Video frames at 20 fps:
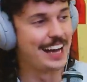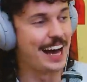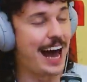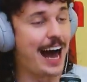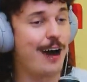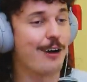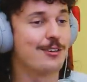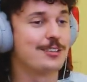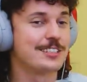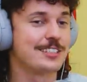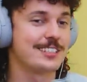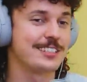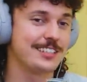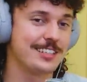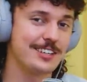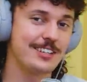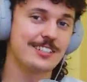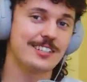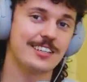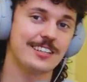I was
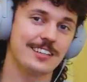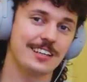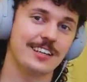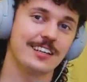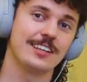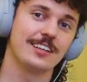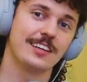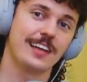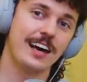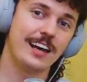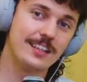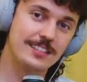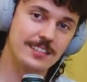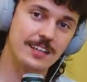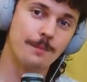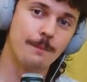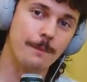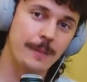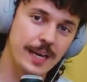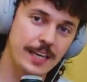seriously thinking that is
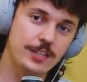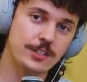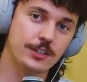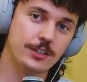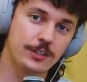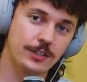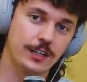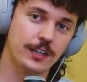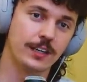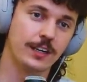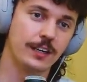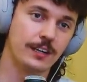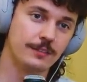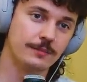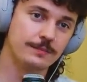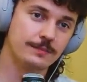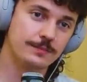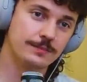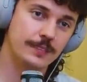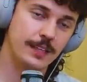a major you could get
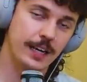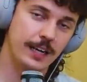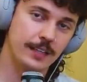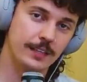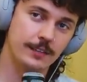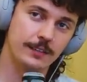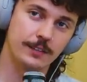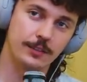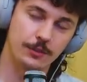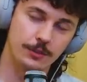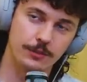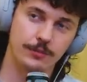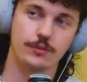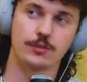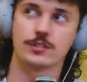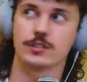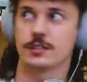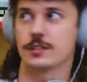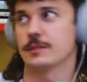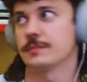at a
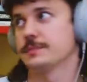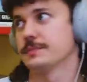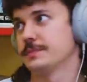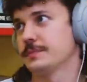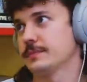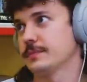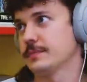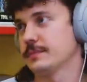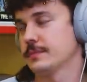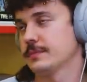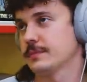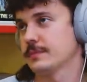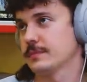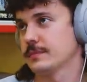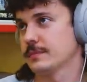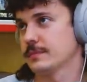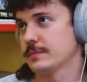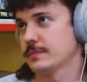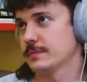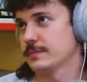university.
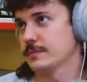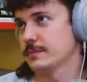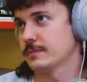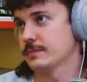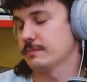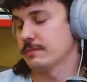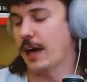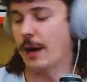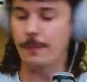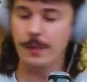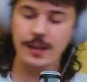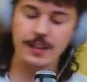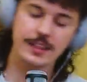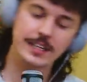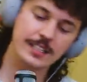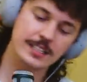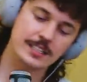I